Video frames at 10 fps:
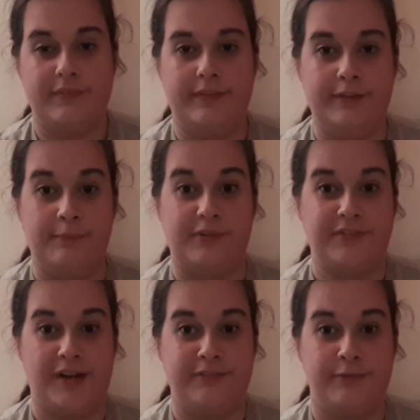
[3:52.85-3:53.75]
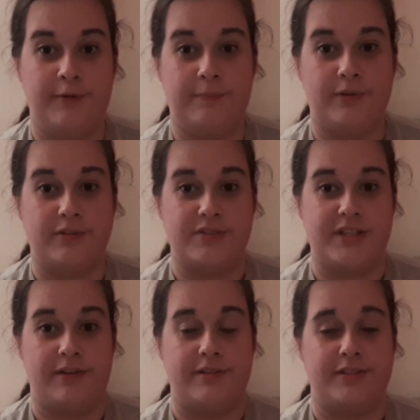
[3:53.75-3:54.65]
Number 5, what book or
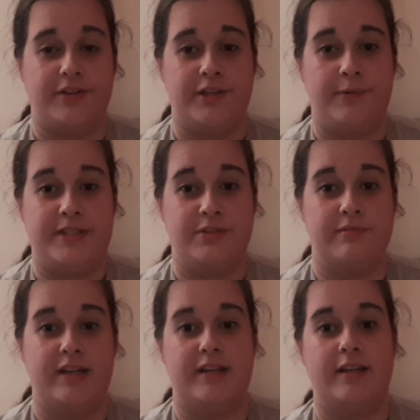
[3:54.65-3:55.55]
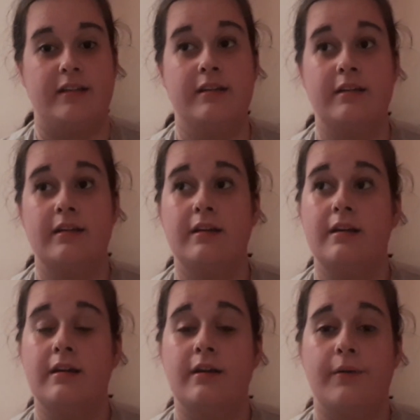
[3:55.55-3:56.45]
series got you into reading?
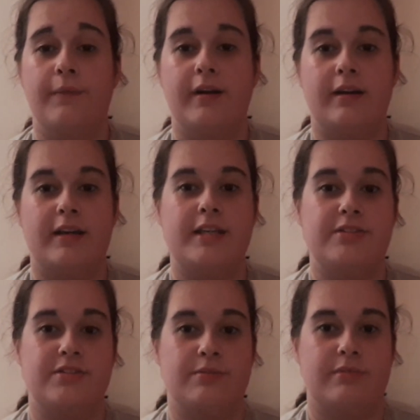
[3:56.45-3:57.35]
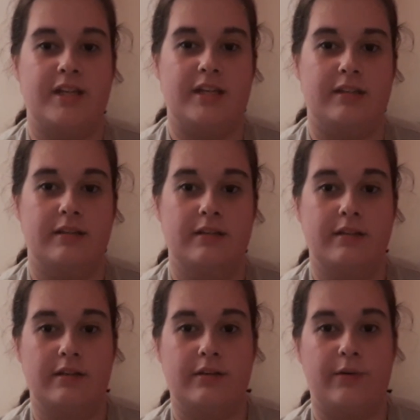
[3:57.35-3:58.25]
Well, I used to read
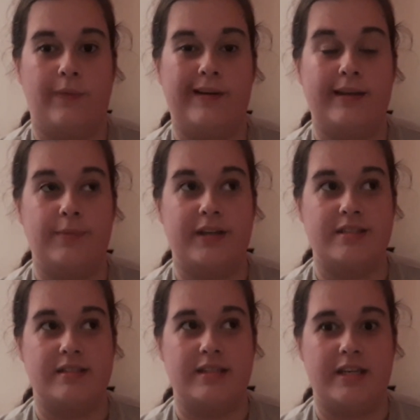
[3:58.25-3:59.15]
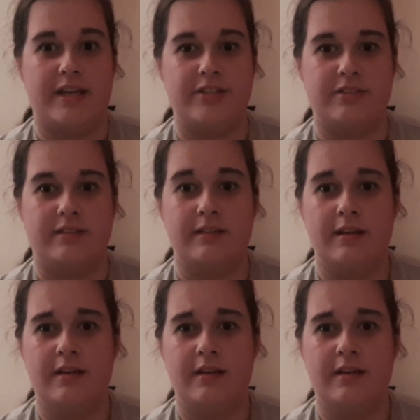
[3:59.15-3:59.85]
quite a bit as a teenager,